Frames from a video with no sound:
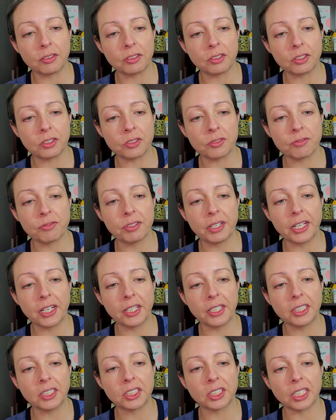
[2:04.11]
just
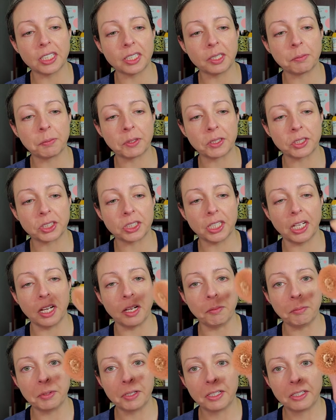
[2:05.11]
very gently push it
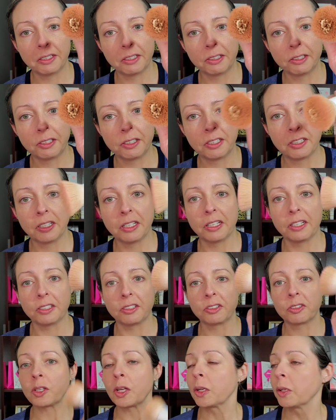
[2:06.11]
up.
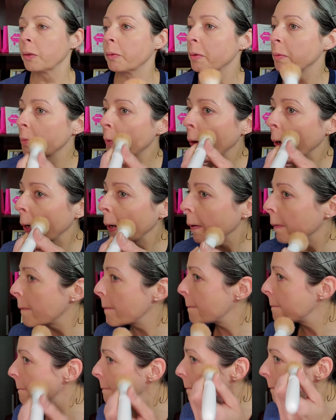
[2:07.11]
Just got a little bit more,
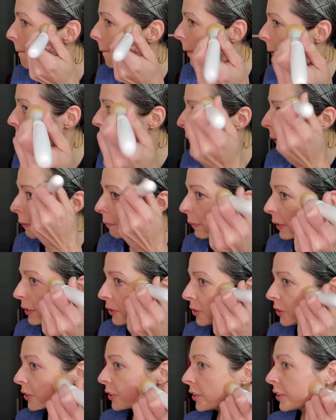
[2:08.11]
and make
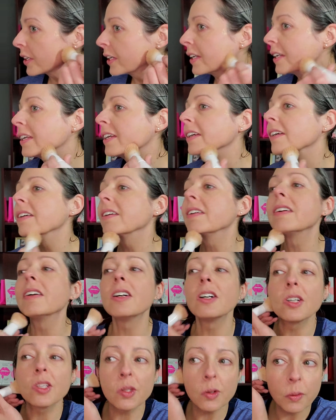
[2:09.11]
sure you're getting
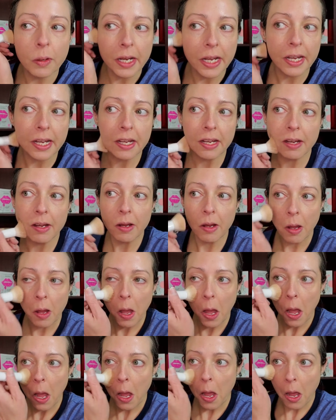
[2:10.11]
all the way
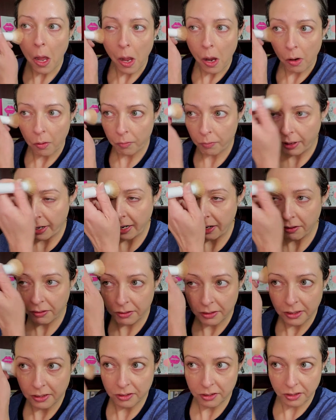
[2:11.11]
around
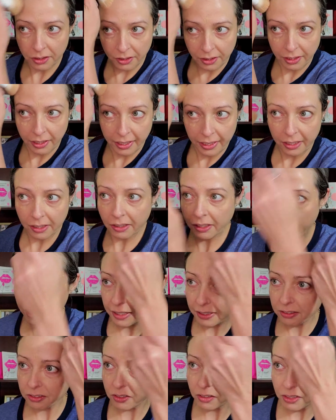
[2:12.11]
into your
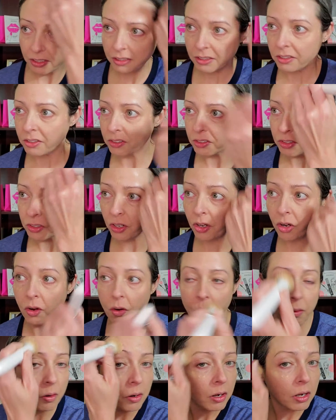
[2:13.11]
hairline so that there's
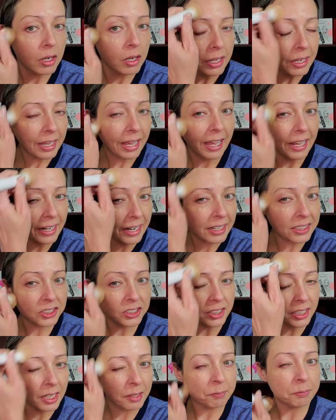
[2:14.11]
no, and
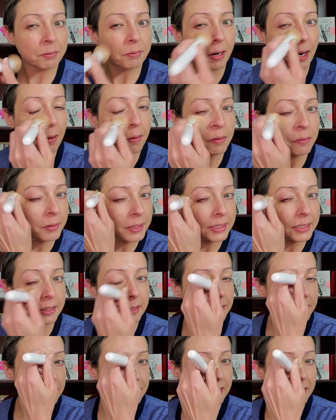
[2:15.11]
actually I probably
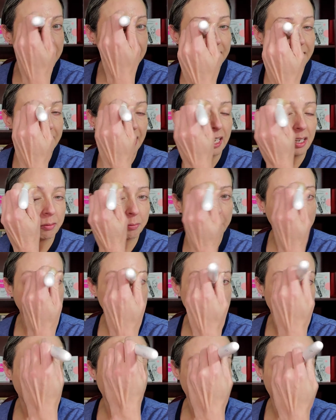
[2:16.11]
didn't need that
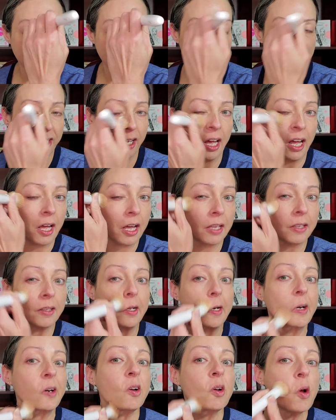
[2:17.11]
much that I just got on
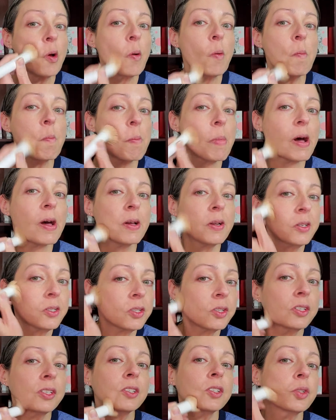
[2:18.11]
there, but you
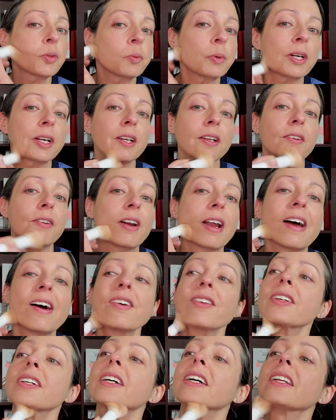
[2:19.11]
can just work it
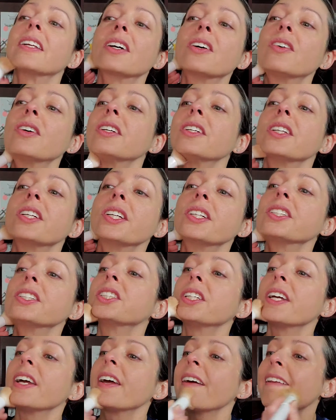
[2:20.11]
around and kind of go under your
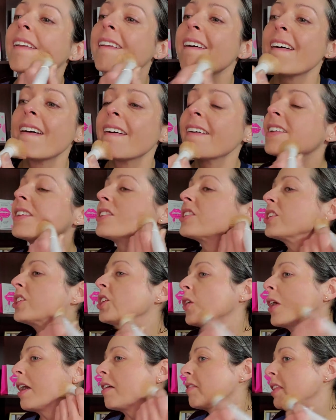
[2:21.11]
chin so you
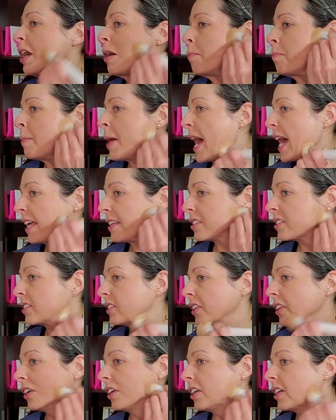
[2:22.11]
don't have that mask
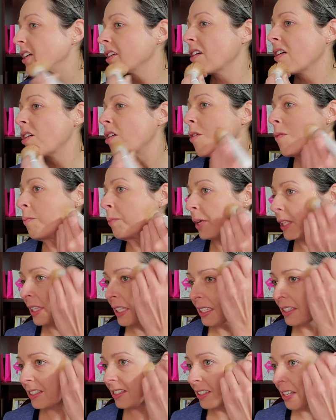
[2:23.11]
look. But
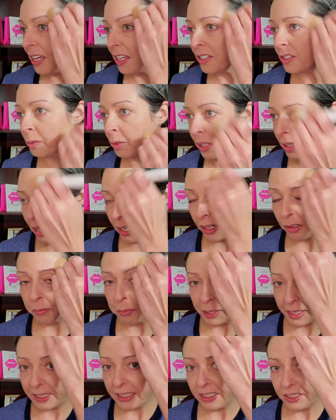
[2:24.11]
this does kind of
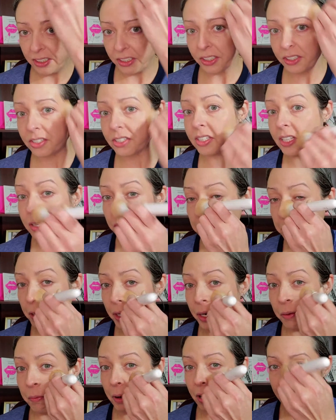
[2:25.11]
blend into your skin
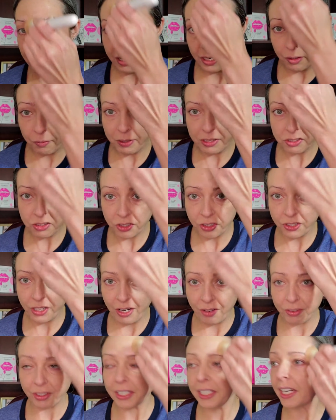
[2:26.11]
pretty well anyway, so you're
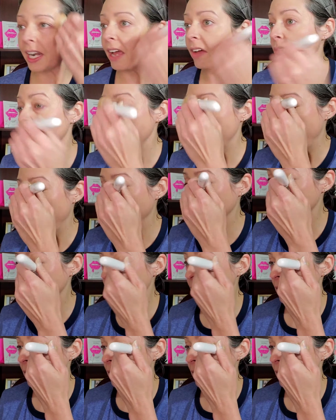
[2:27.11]
not really going to have a mask.